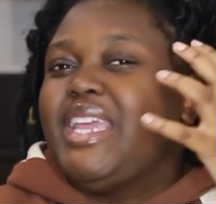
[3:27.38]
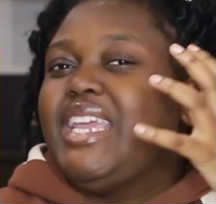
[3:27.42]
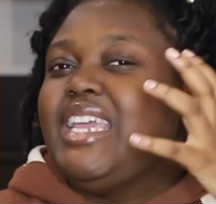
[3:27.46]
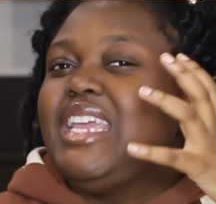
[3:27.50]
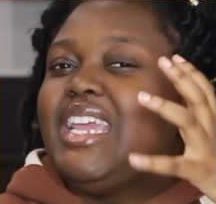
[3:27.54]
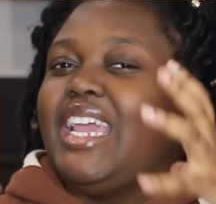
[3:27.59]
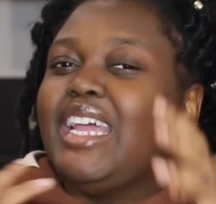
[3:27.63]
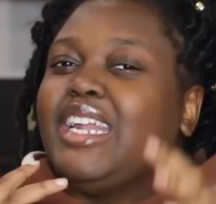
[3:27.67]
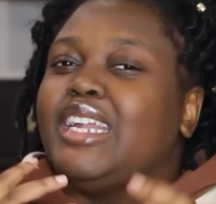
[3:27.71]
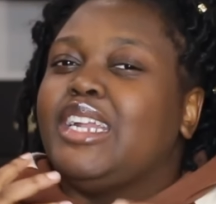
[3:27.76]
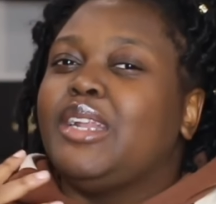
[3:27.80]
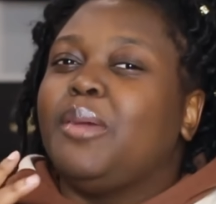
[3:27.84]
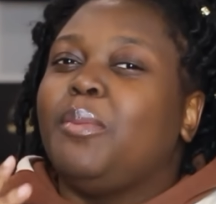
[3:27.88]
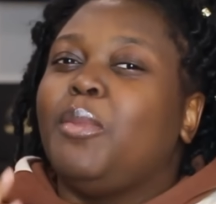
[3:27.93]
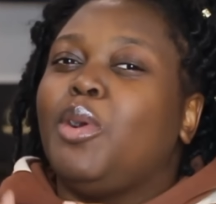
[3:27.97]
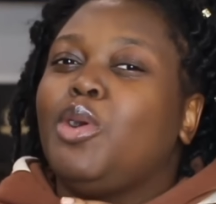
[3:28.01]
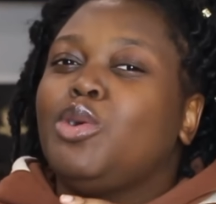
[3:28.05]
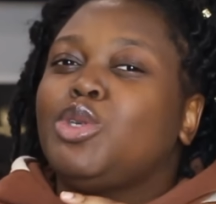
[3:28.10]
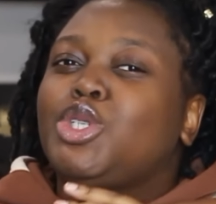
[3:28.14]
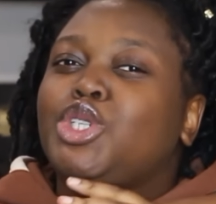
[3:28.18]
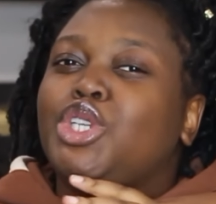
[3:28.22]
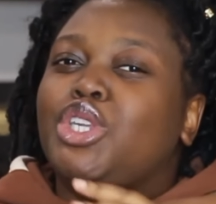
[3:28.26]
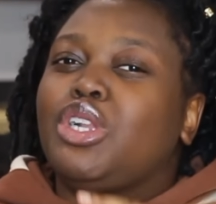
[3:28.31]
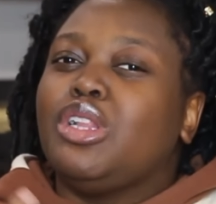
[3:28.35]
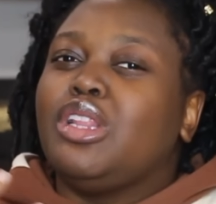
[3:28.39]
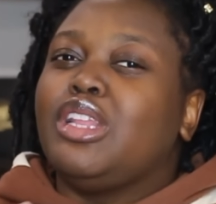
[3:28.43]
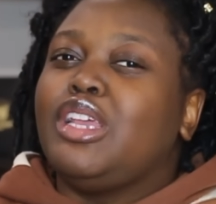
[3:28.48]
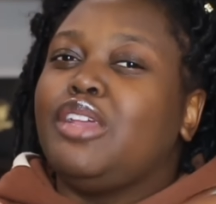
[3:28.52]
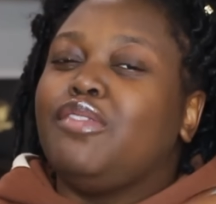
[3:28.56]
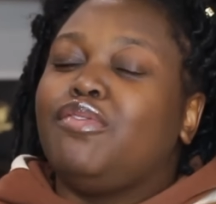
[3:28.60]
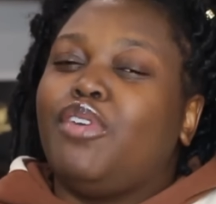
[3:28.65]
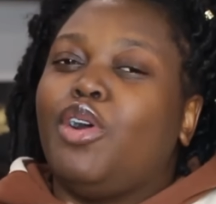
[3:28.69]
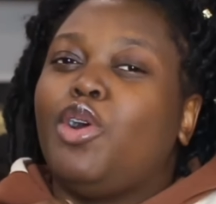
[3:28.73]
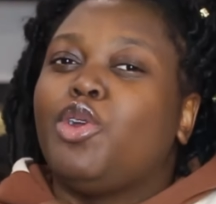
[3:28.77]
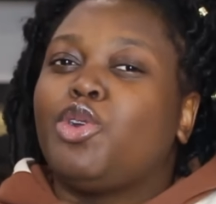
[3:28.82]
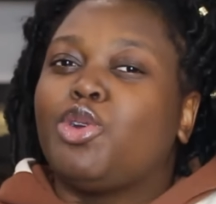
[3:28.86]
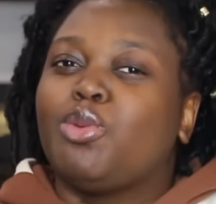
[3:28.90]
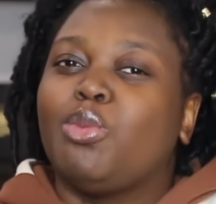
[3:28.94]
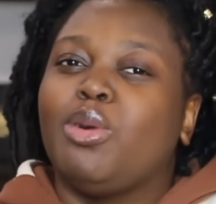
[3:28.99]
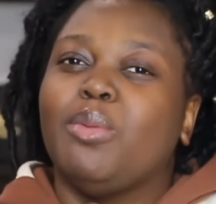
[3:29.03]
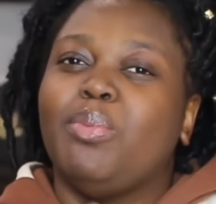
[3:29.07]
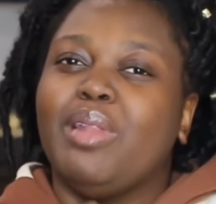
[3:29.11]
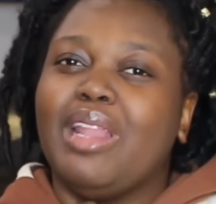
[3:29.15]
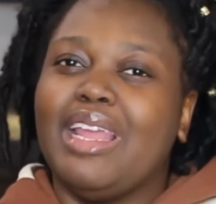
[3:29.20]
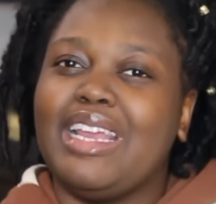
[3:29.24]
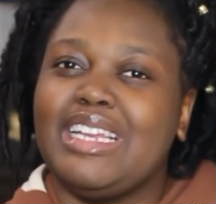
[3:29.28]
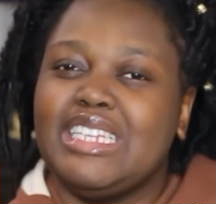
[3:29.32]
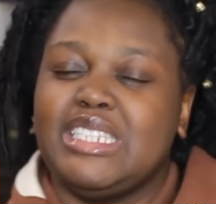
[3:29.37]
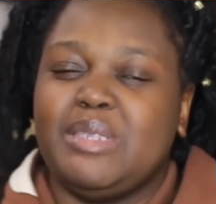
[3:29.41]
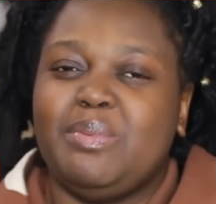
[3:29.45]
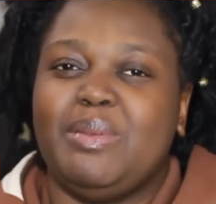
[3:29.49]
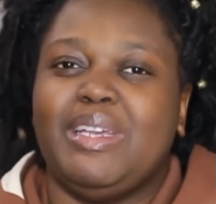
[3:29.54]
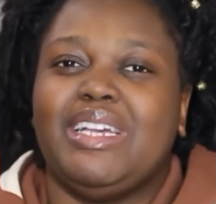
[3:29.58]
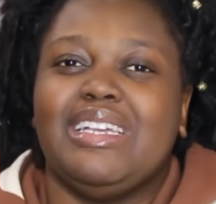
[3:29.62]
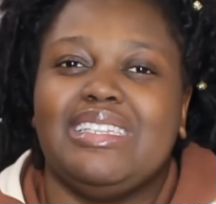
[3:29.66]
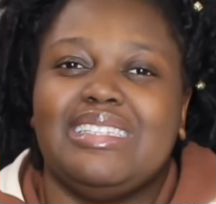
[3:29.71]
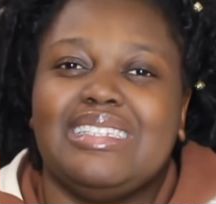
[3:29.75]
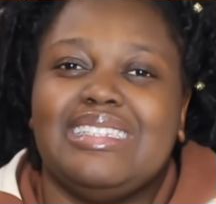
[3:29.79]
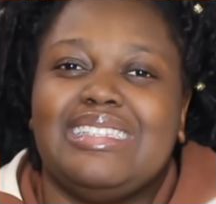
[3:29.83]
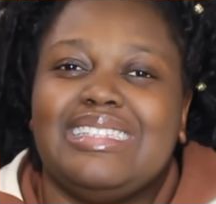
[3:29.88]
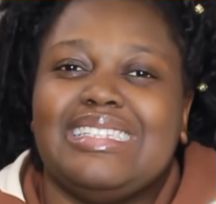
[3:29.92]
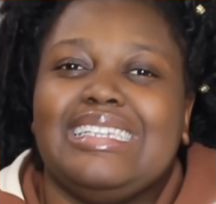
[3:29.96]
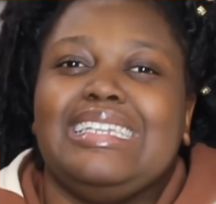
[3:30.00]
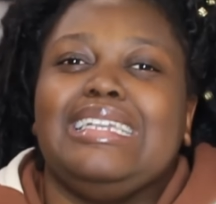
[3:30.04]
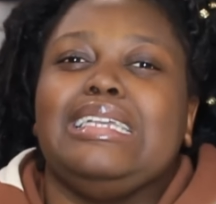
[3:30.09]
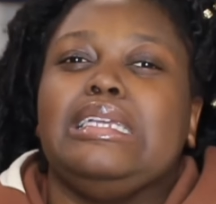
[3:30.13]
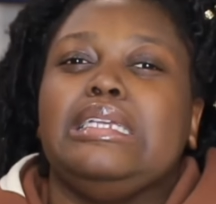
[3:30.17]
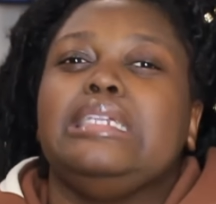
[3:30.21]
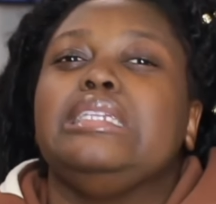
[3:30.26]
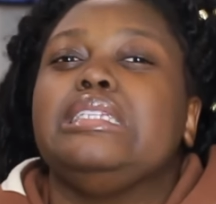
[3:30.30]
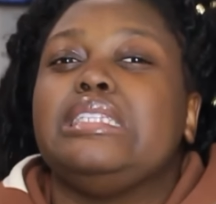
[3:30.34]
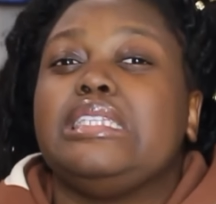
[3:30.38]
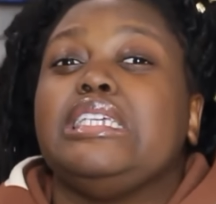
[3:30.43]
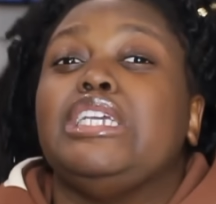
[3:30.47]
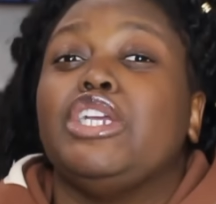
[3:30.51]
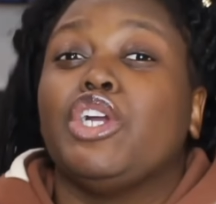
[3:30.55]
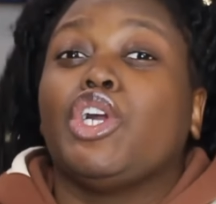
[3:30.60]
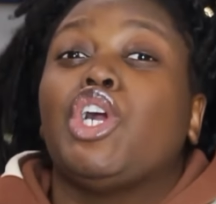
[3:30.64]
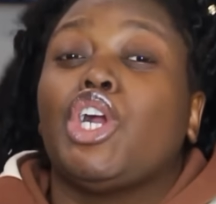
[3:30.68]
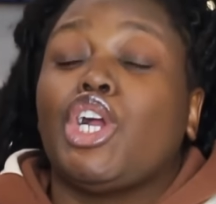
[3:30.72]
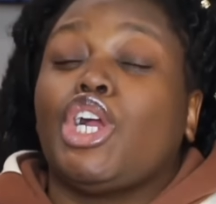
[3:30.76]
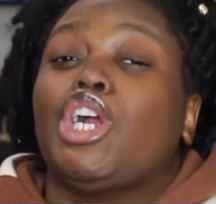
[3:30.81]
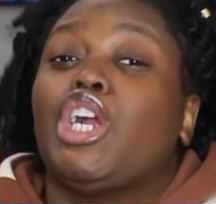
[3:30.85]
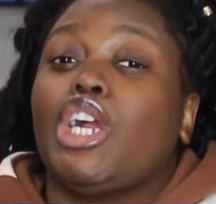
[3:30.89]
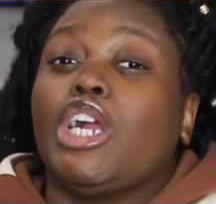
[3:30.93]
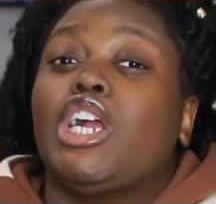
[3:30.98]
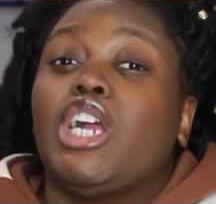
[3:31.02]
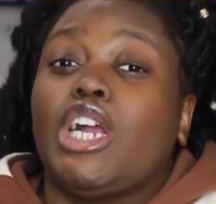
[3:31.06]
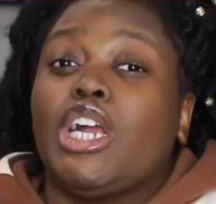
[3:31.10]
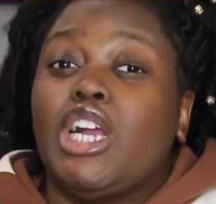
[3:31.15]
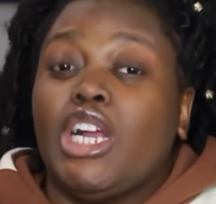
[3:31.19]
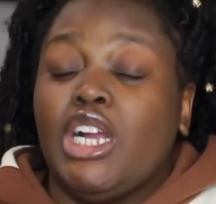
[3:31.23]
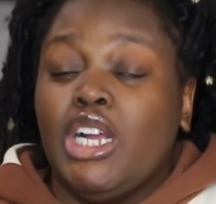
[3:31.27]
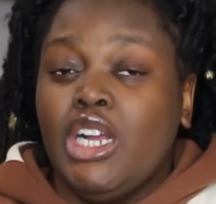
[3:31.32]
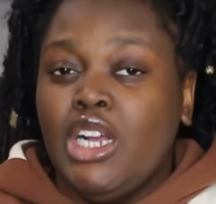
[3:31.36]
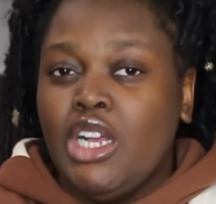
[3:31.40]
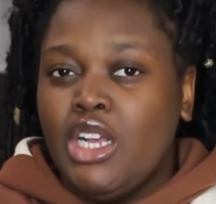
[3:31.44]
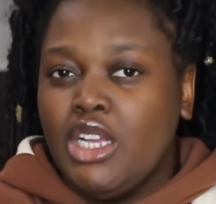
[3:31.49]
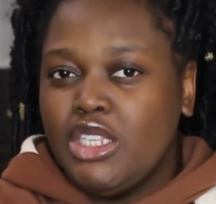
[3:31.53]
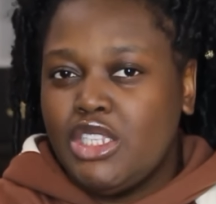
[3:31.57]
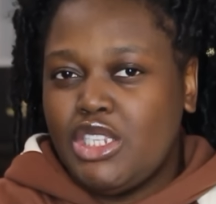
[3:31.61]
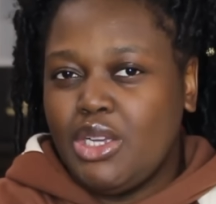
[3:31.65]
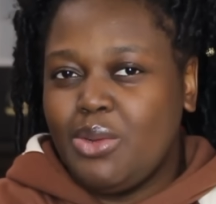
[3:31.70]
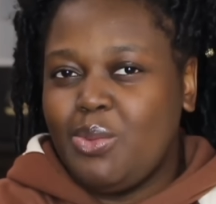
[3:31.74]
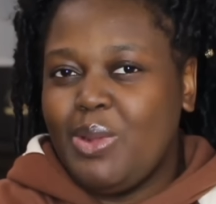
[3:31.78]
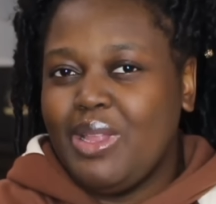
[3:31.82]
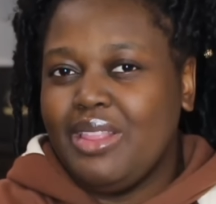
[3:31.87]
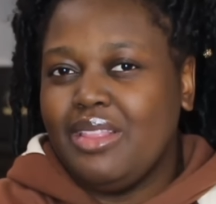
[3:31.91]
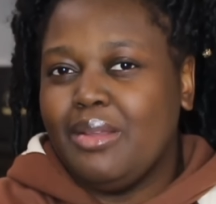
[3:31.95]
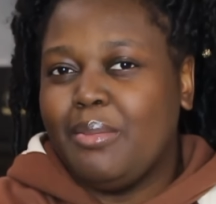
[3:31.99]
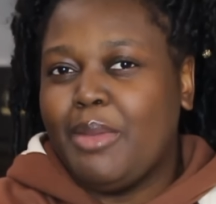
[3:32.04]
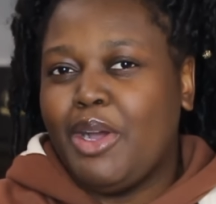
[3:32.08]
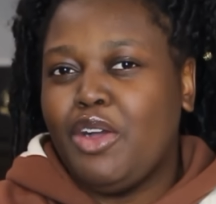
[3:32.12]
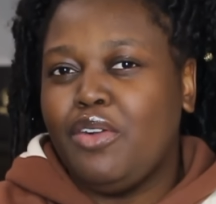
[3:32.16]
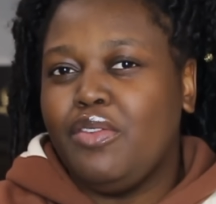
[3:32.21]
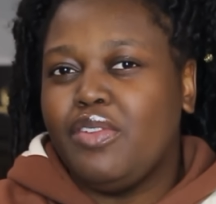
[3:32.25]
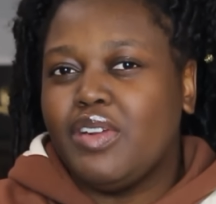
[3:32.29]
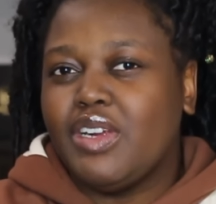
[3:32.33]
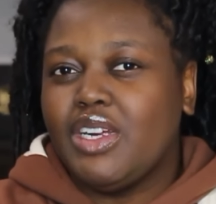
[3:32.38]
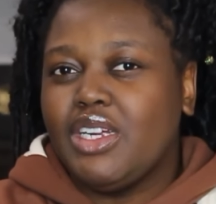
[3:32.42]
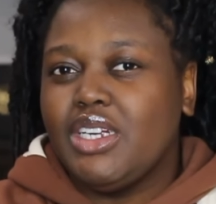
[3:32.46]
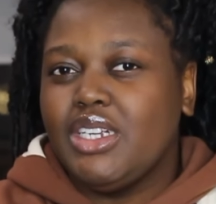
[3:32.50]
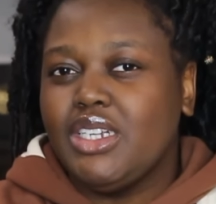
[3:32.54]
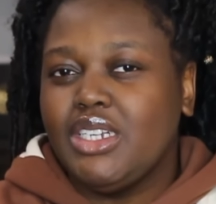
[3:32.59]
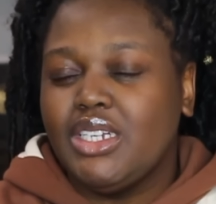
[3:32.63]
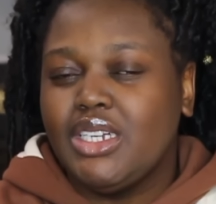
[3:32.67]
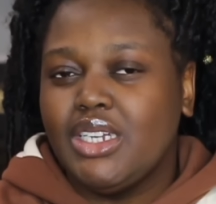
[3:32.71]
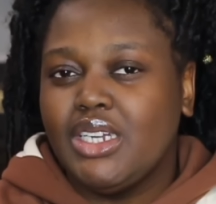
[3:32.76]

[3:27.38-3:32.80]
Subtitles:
in an emotionally vulnerable place because it's easier to win them over?